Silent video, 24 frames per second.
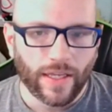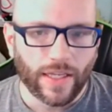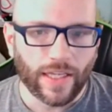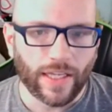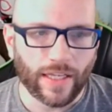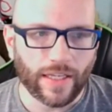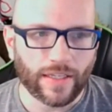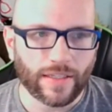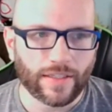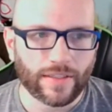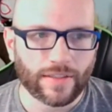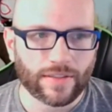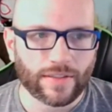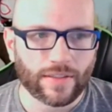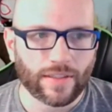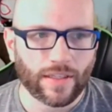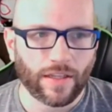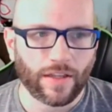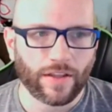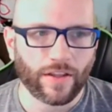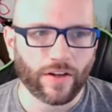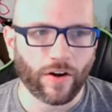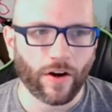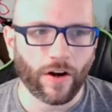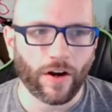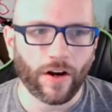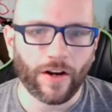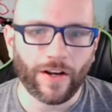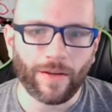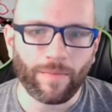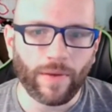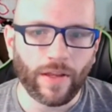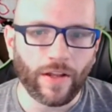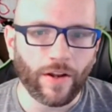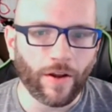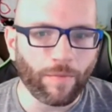is there are going
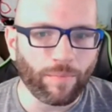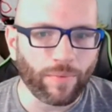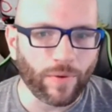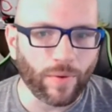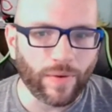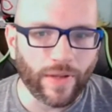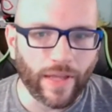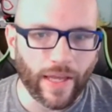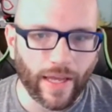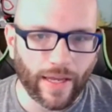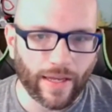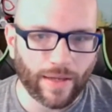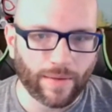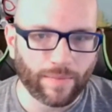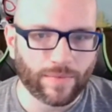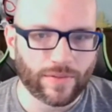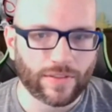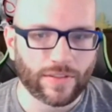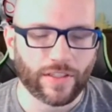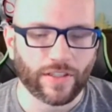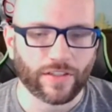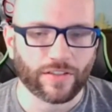to be no boot camps,